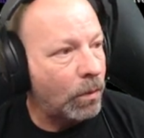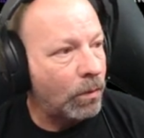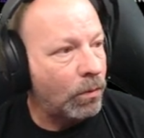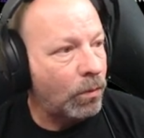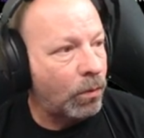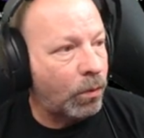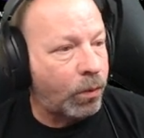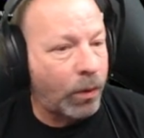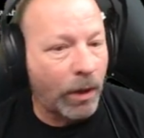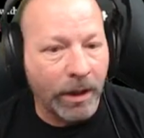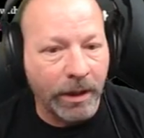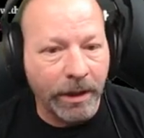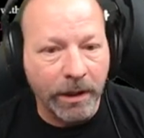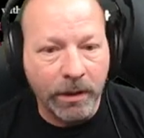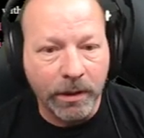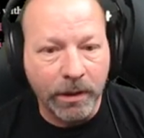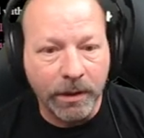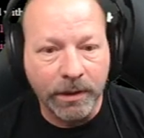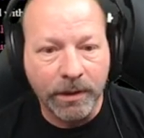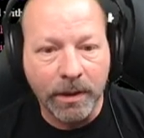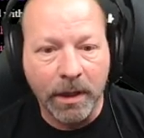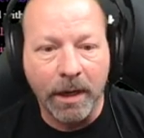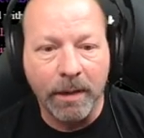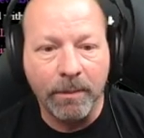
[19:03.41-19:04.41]
Really
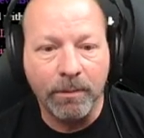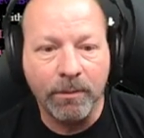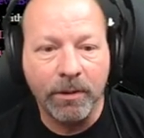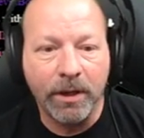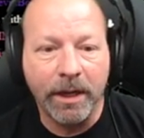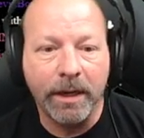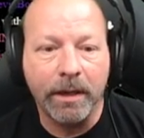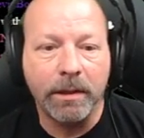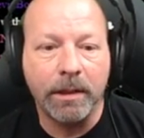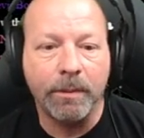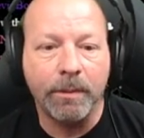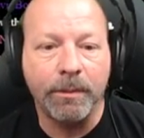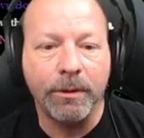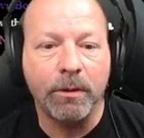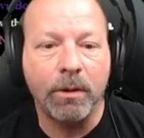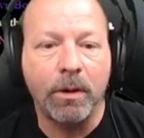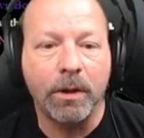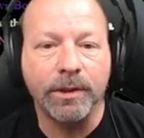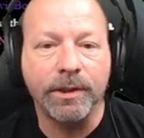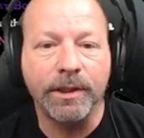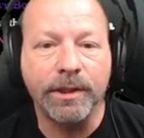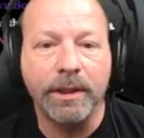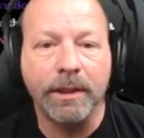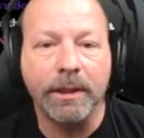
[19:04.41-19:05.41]
good time playing
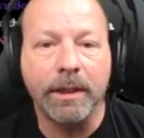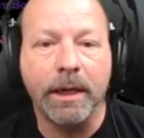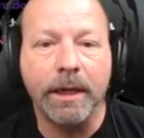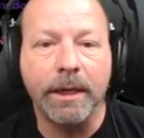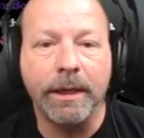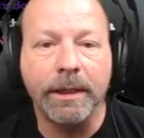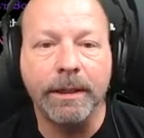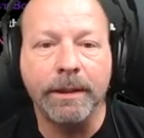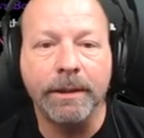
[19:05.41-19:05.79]
WRC 9.